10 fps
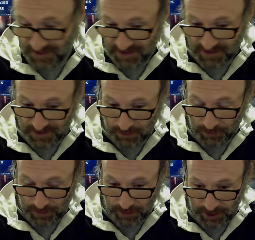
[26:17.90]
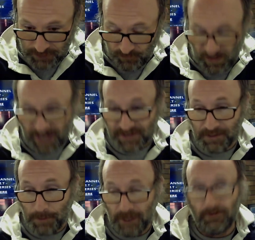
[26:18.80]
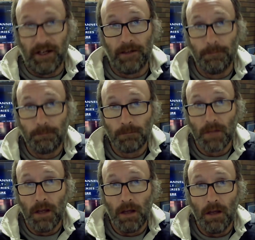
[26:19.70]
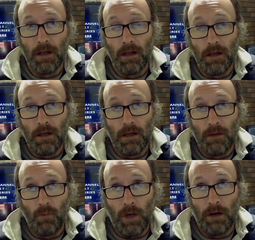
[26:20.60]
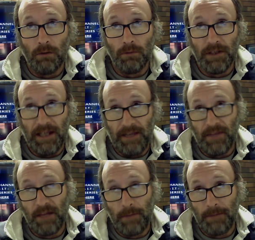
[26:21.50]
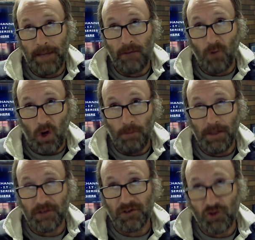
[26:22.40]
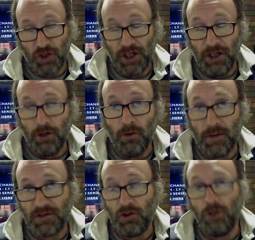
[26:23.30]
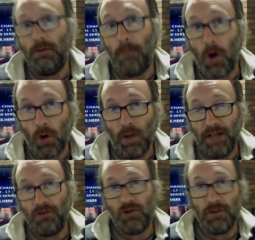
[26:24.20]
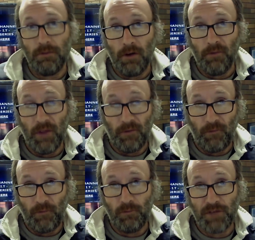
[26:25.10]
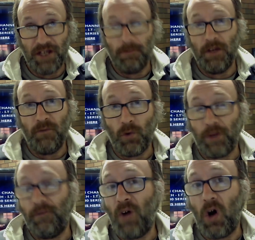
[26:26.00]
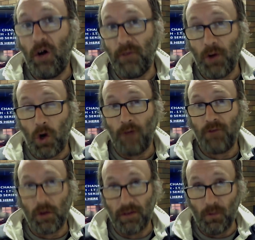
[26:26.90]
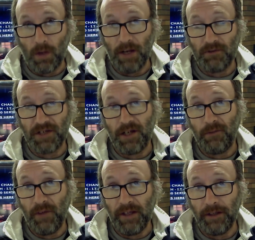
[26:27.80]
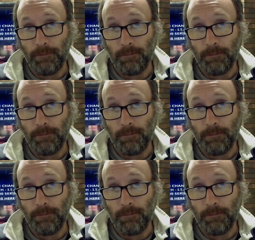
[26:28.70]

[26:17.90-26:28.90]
six-cylinder is far superior. Well, yeah, that'd be about right, because a GU is a newer model engine of the TB45 than I've got of the 1FZ-FE.